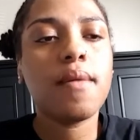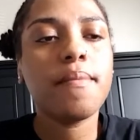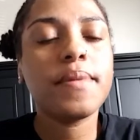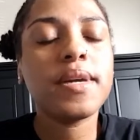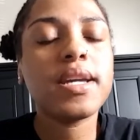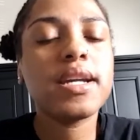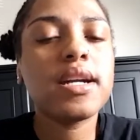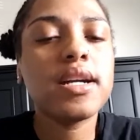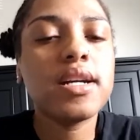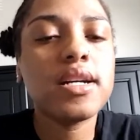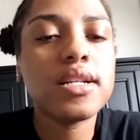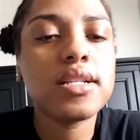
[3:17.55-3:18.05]

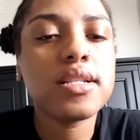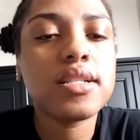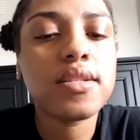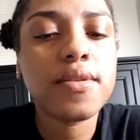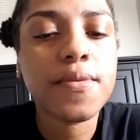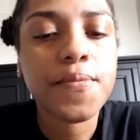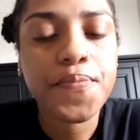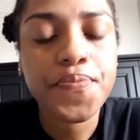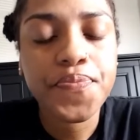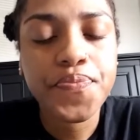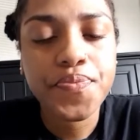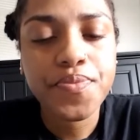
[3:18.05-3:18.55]
Because
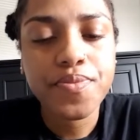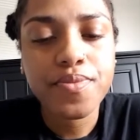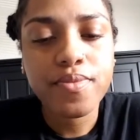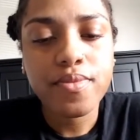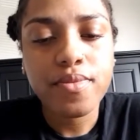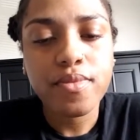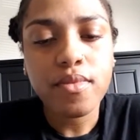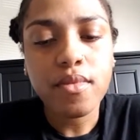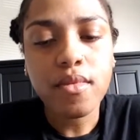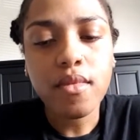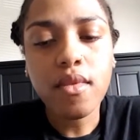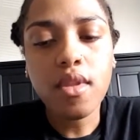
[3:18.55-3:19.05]

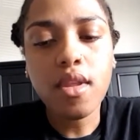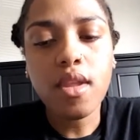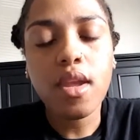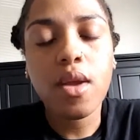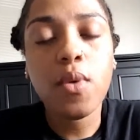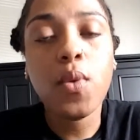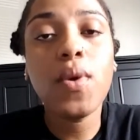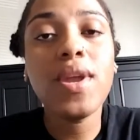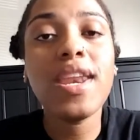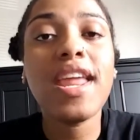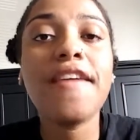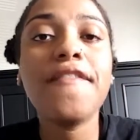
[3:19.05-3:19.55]

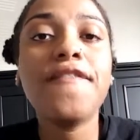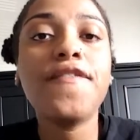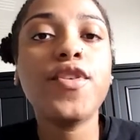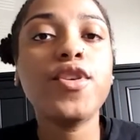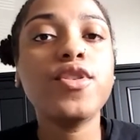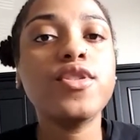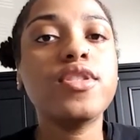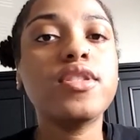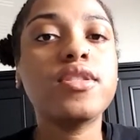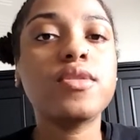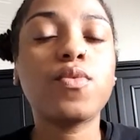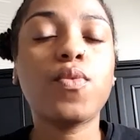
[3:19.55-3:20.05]
when I
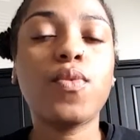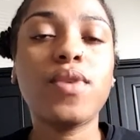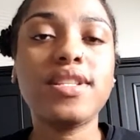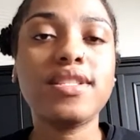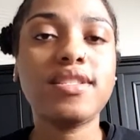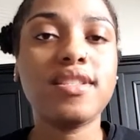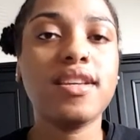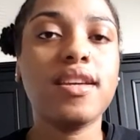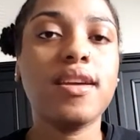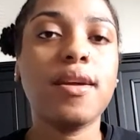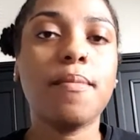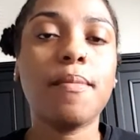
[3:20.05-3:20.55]
first
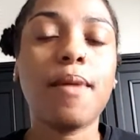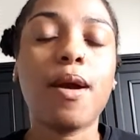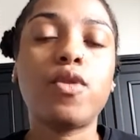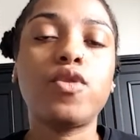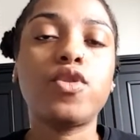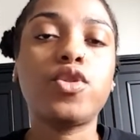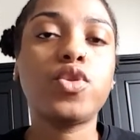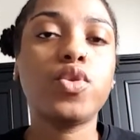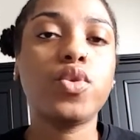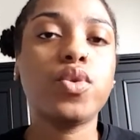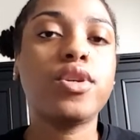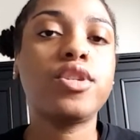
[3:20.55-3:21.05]
went to him, I
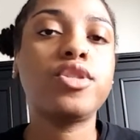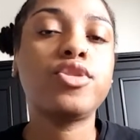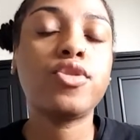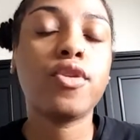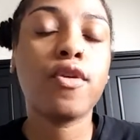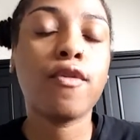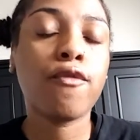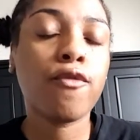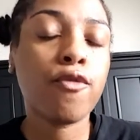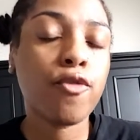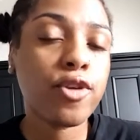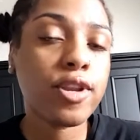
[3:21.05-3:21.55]
was
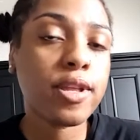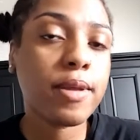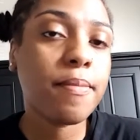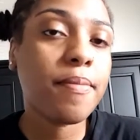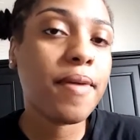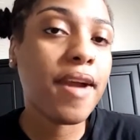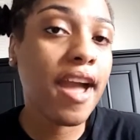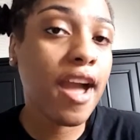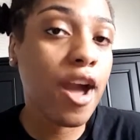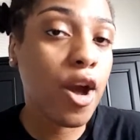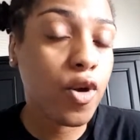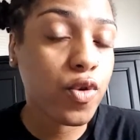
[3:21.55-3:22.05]
240
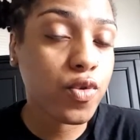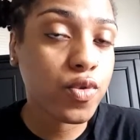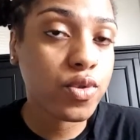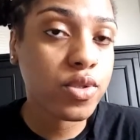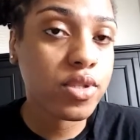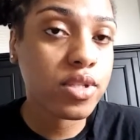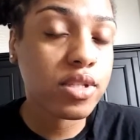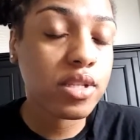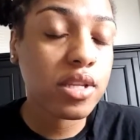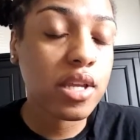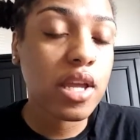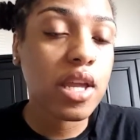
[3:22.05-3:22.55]

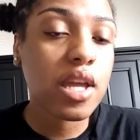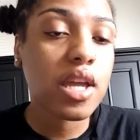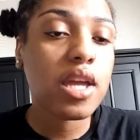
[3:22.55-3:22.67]
pounds.